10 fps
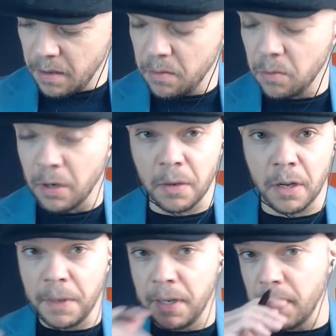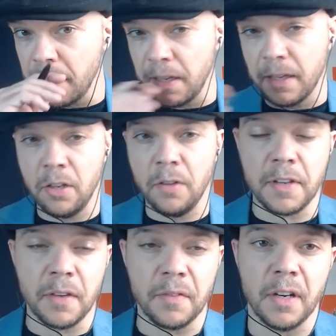Well, I mean, I think you've
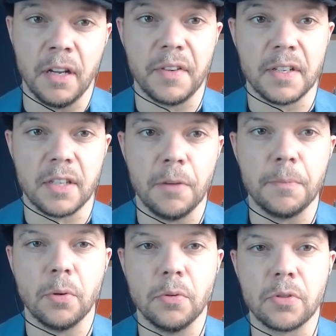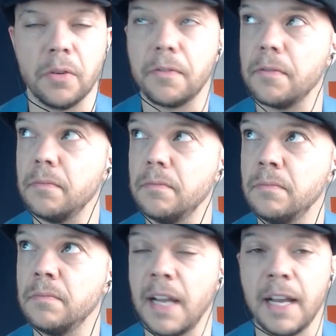given enough examples of
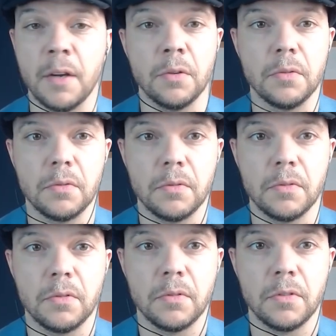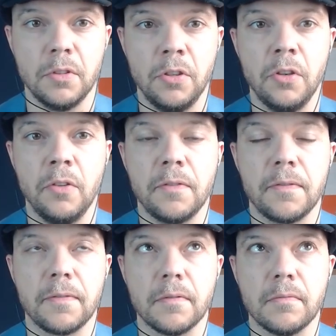how you've
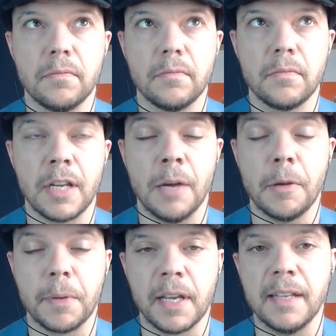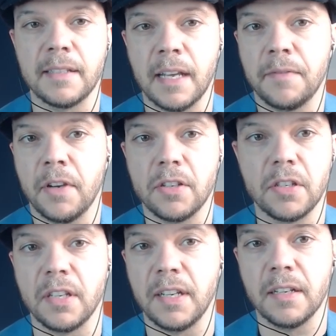come up against
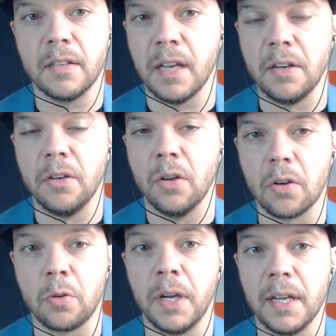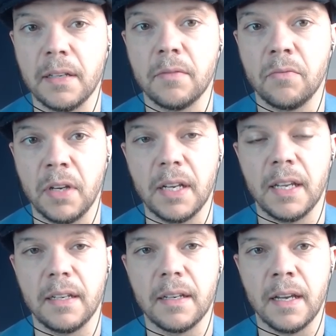adversity and not quit
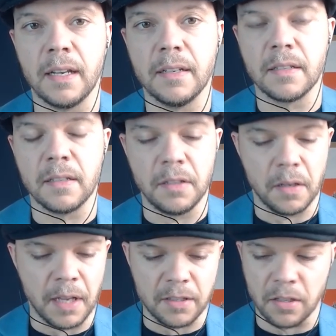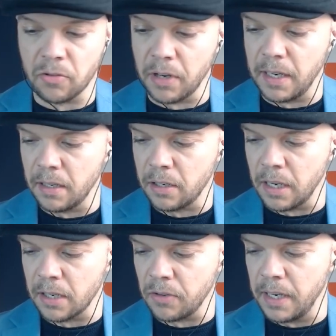really. And, you know, that's a great
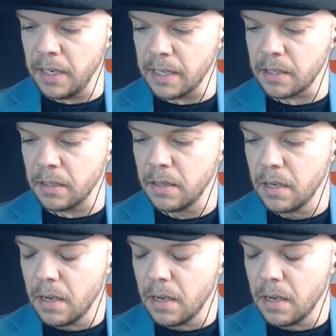lesson.